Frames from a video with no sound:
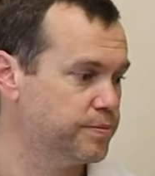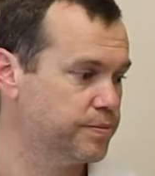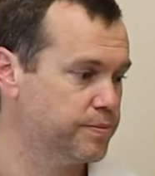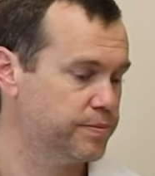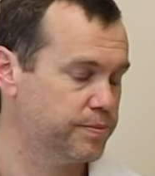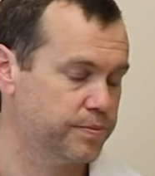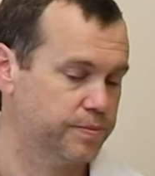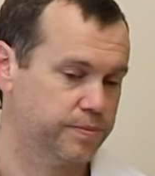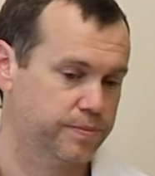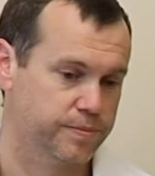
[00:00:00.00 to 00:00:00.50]

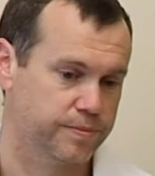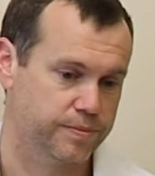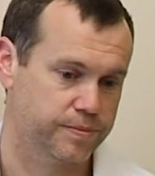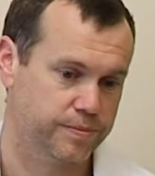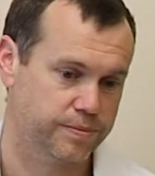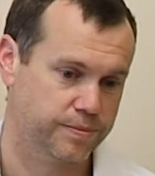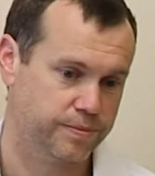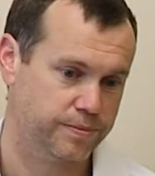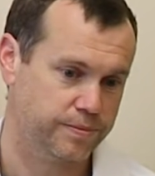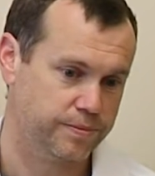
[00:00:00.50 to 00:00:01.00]

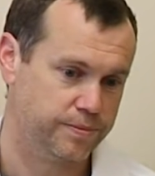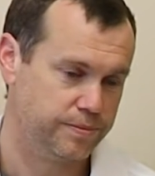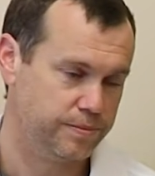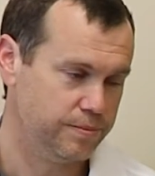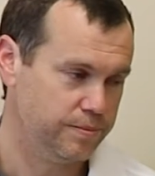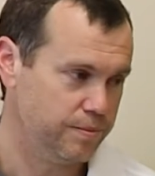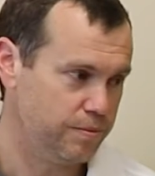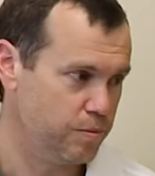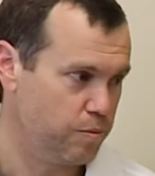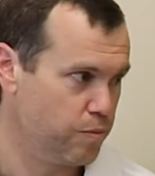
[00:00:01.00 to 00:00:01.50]

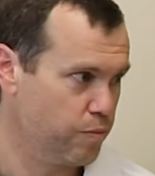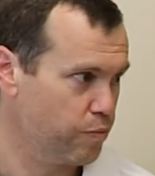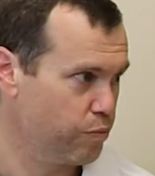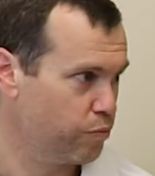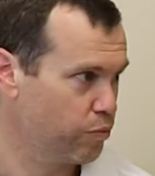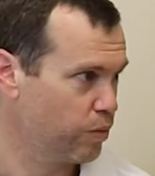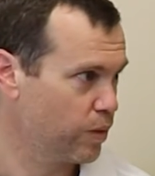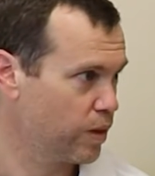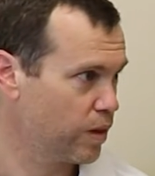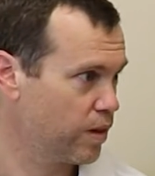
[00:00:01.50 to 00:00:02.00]

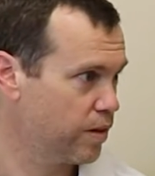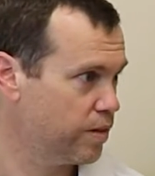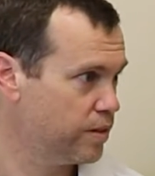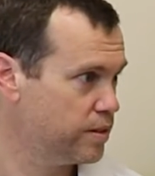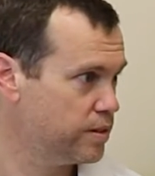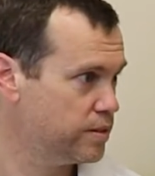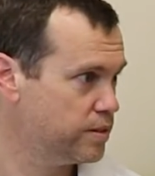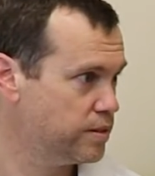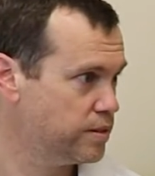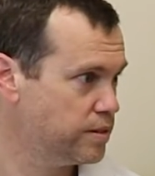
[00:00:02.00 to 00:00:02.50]

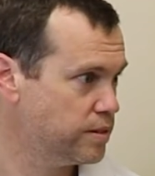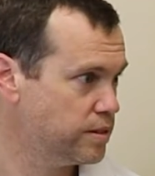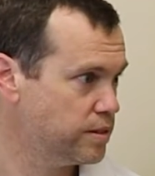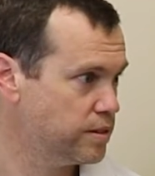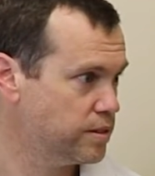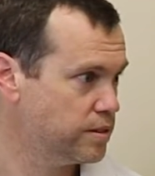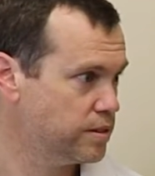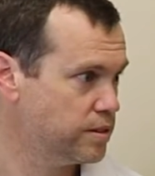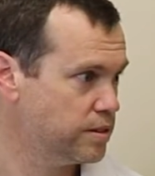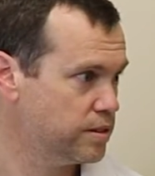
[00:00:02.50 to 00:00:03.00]

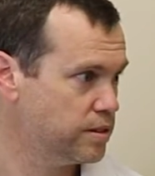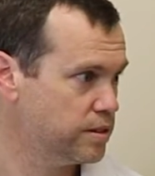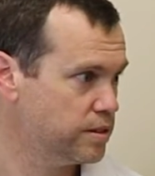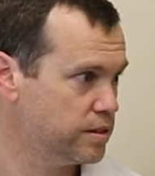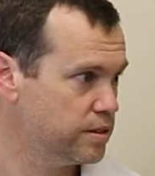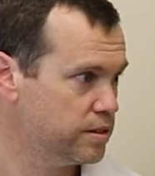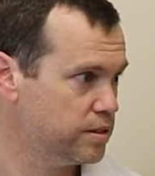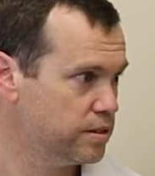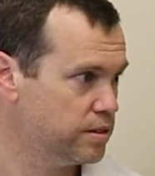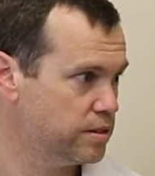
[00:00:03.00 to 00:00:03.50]

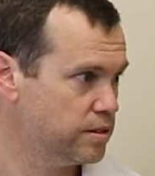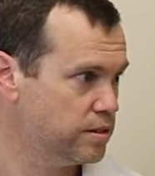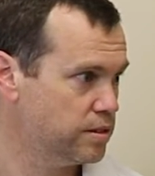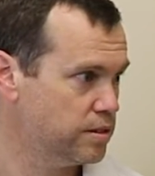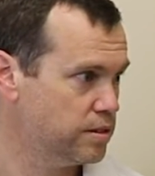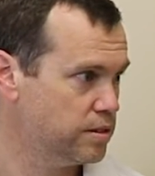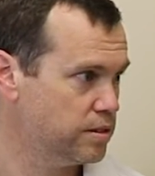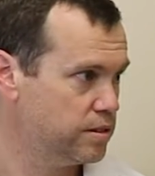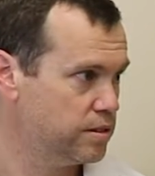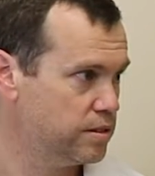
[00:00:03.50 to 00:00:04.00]

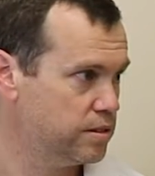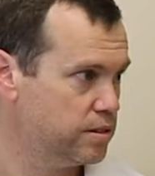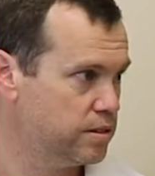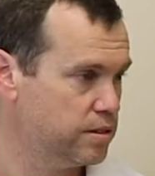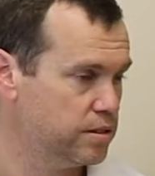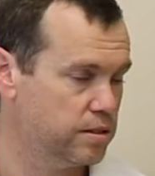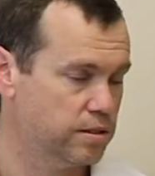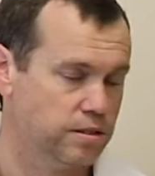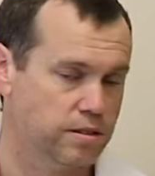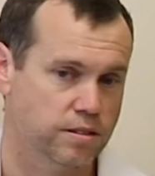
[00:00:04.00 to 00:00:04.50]

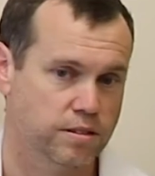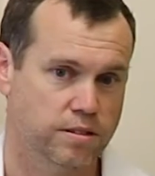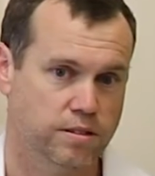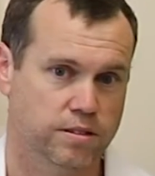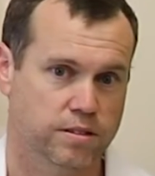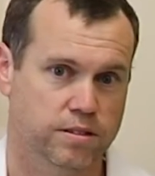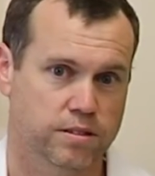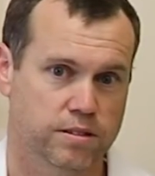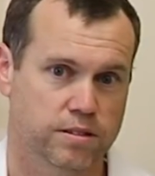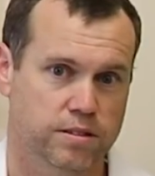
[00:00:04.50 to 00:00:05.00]

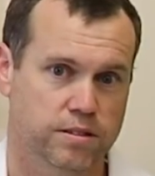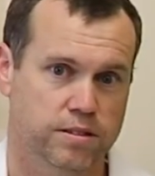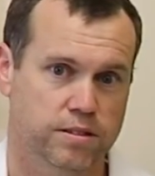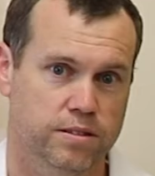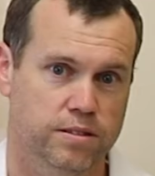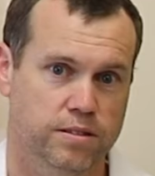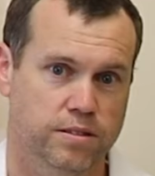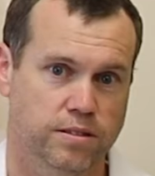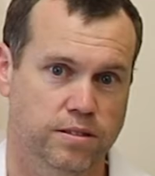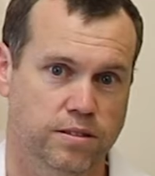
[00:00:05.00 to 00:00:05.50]
The person shown says nothing.